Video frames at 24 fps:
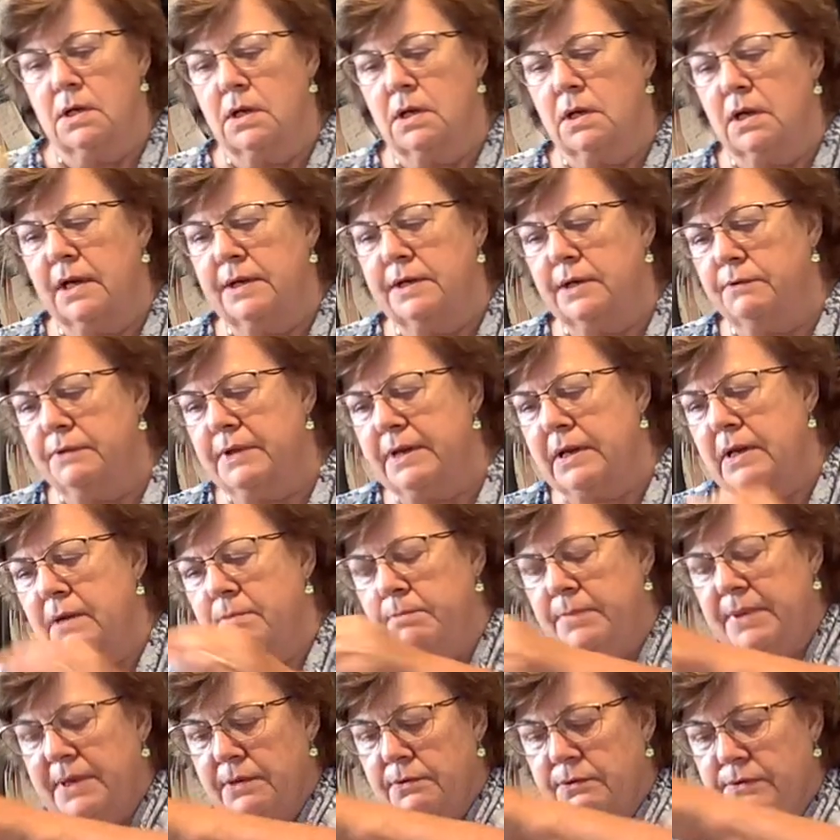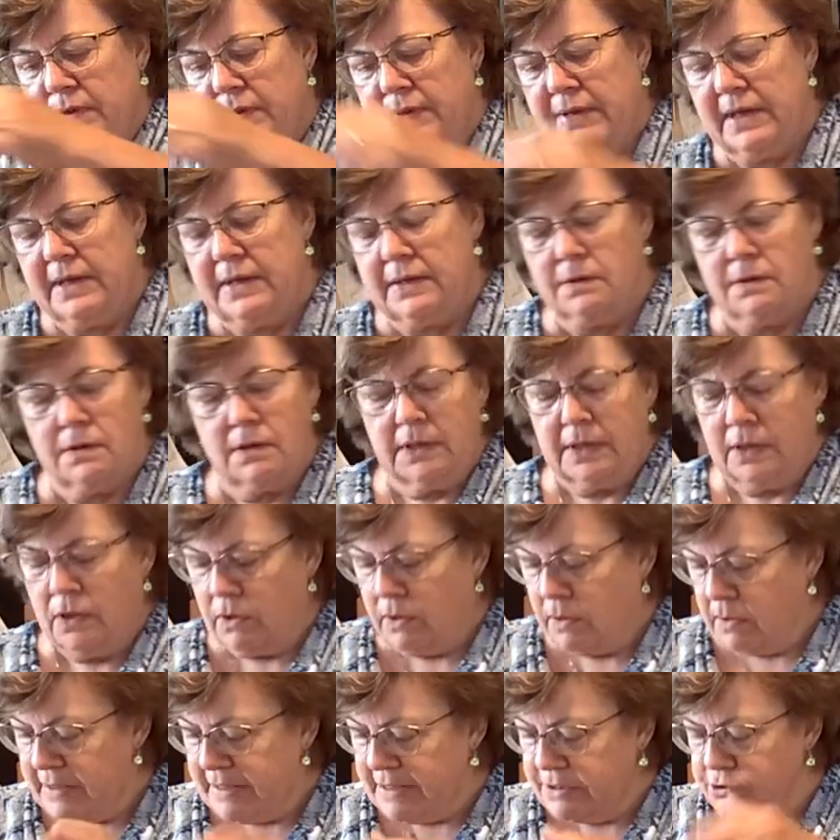I know they come bigger than that.
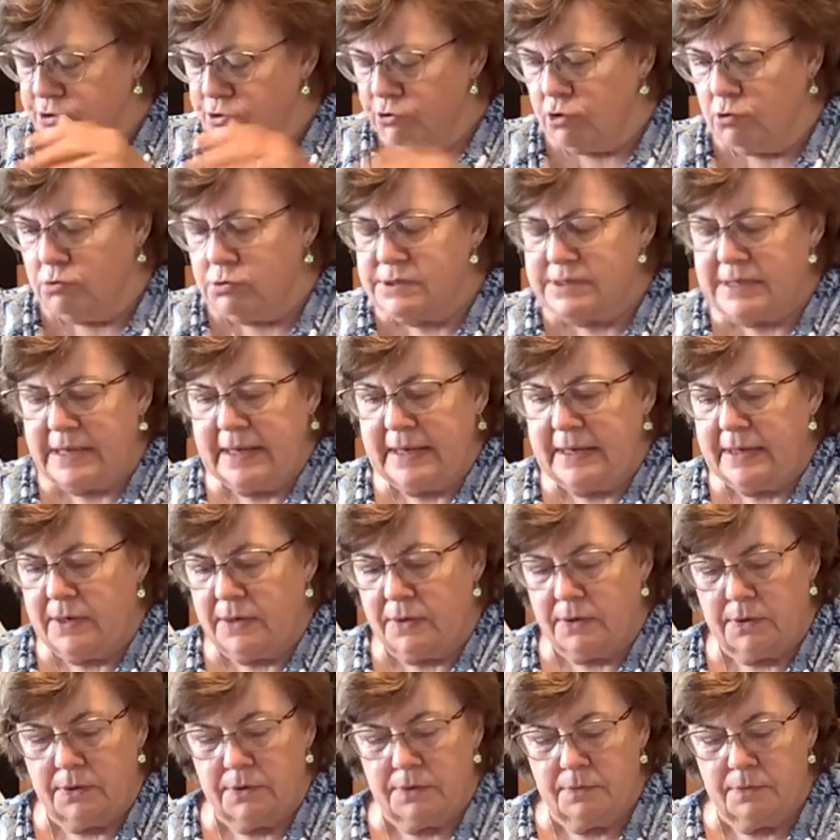Get your nose out of here.